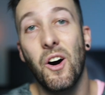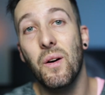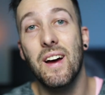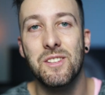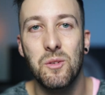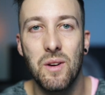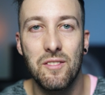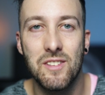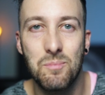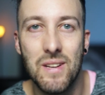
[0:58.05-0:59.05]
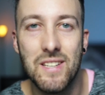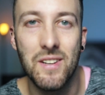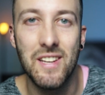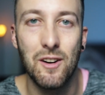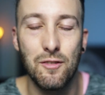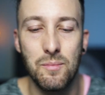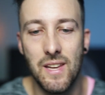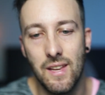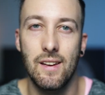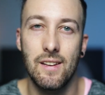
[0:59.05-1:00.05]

Alright, so we have this picture here of me.